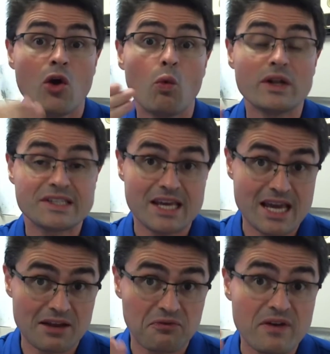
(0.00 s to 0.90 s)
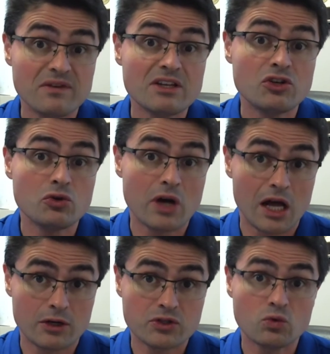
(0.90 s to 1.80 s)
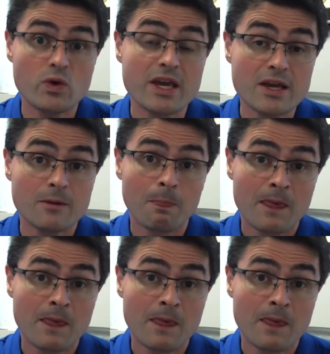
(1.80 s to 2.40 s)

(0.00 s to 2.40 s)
Once they hit $52 a week,